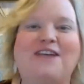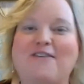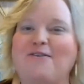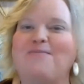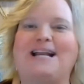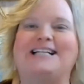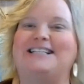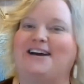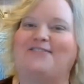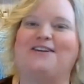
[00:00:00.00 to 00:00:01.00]
never been.
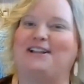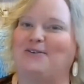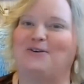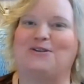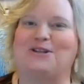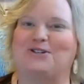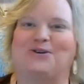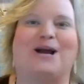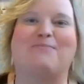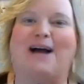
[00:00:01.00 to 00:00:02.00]
It's definitely worth the
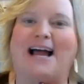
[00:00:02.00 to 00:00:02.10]
trip.